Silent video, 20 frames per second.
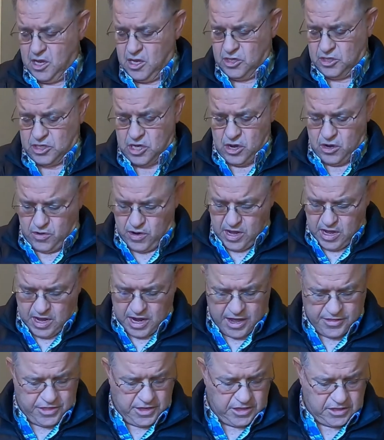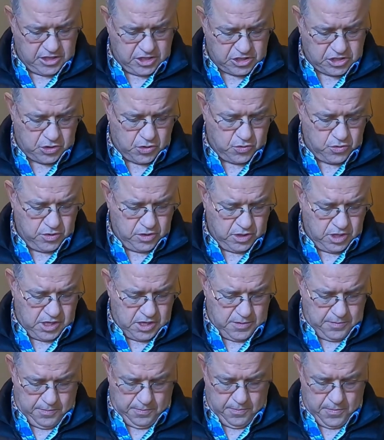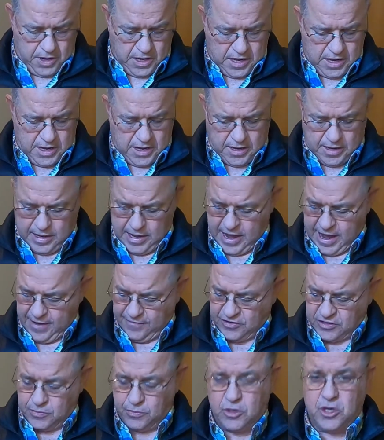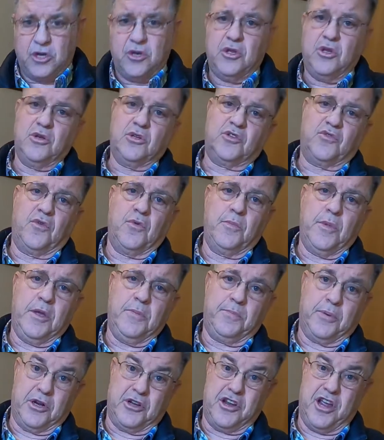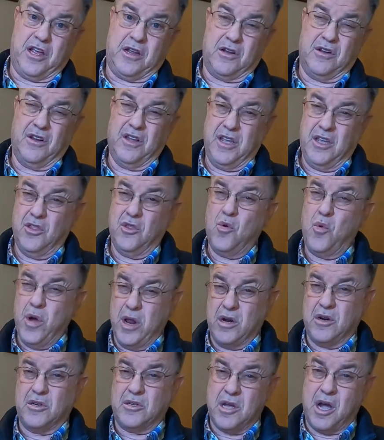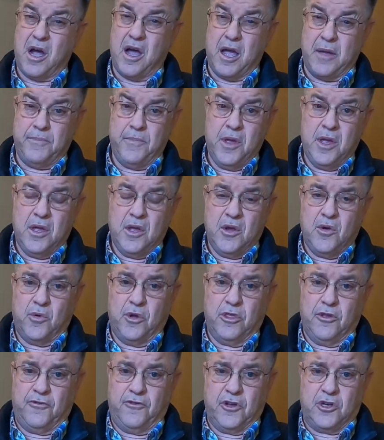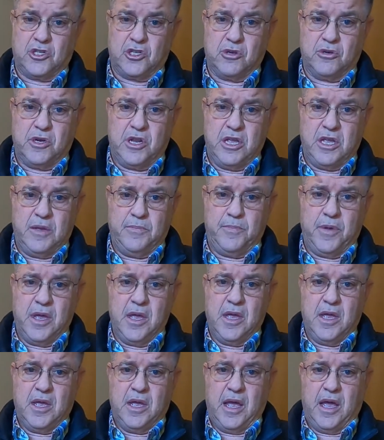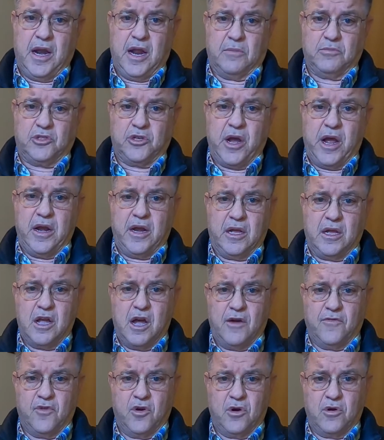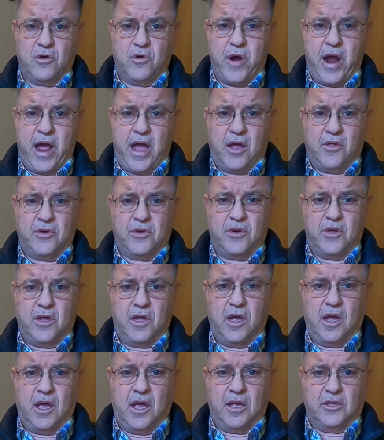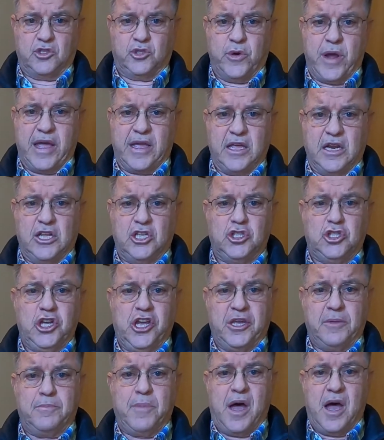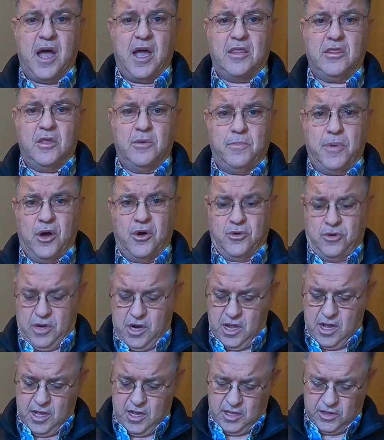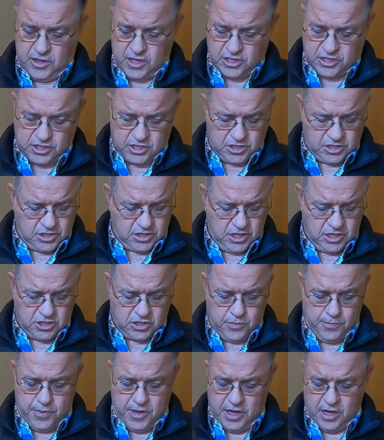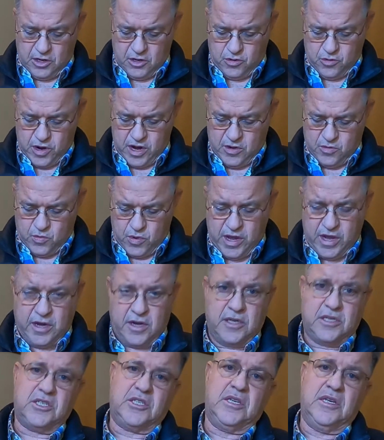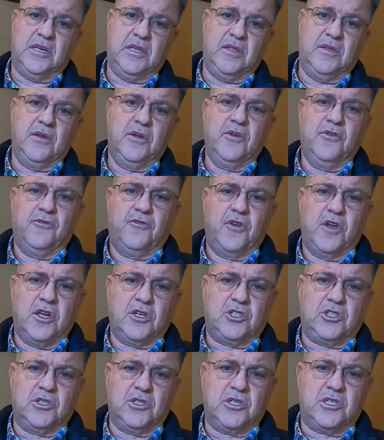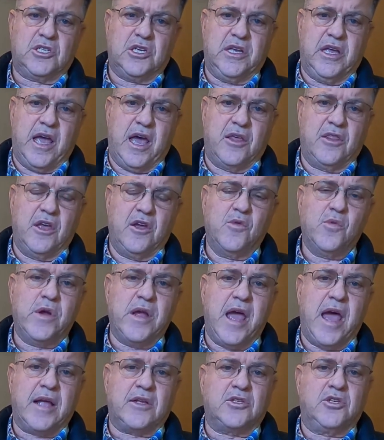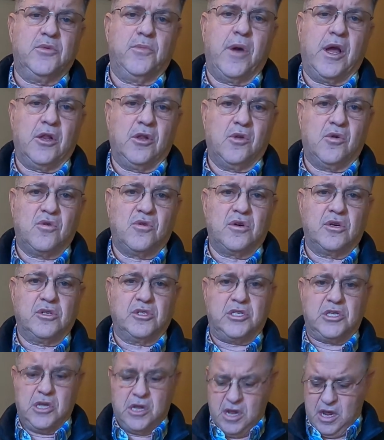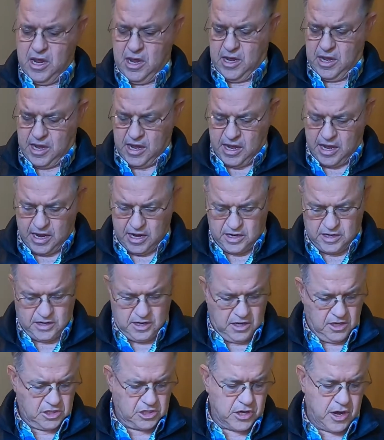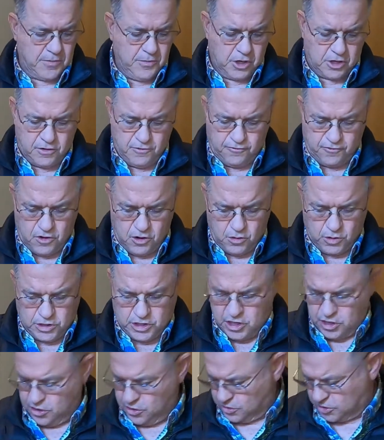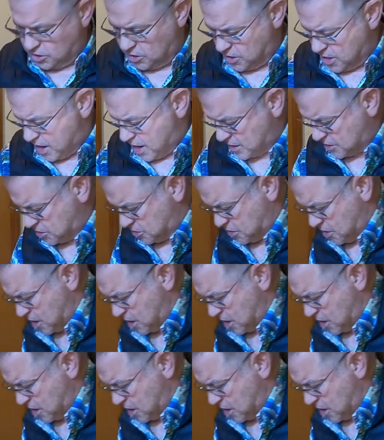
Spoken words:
So I think this will really have some good use for me, particularly in the winter time when the fish are deep and I'm trying to cover ground, dragging a jig behind the boat. This will be a great way to see fish and see how they react to my lures. And so I'm looking forward to using that. So